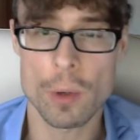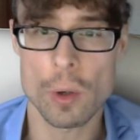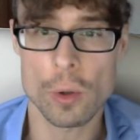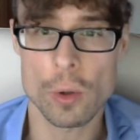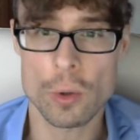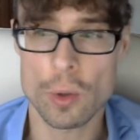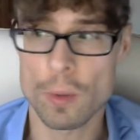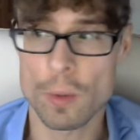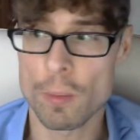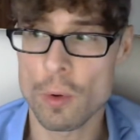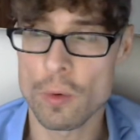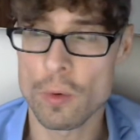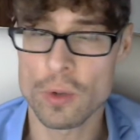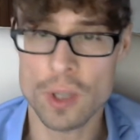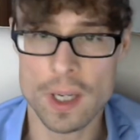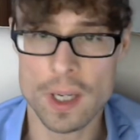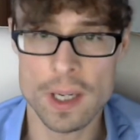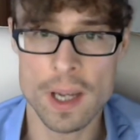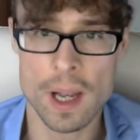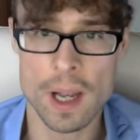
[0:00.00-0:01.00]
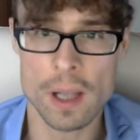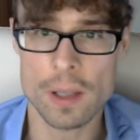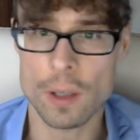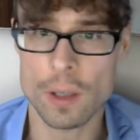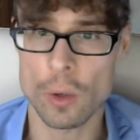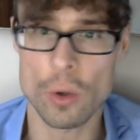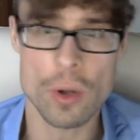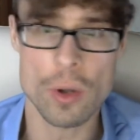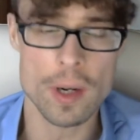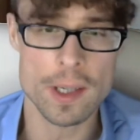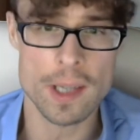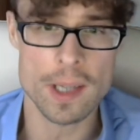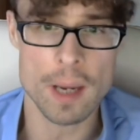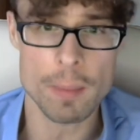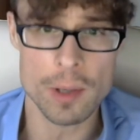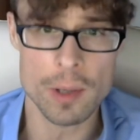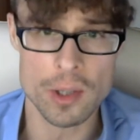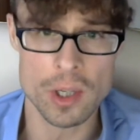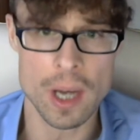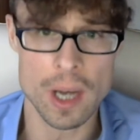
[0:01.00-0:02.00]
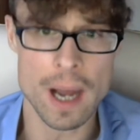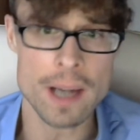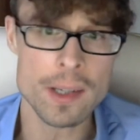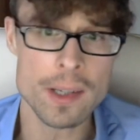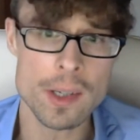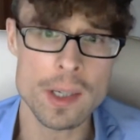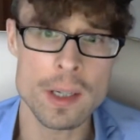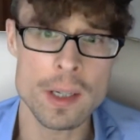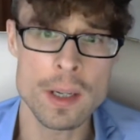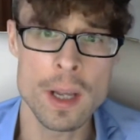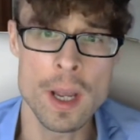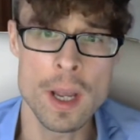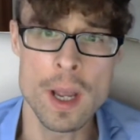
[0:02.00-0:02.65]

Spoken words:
but also improve skin health. Another example is glycine.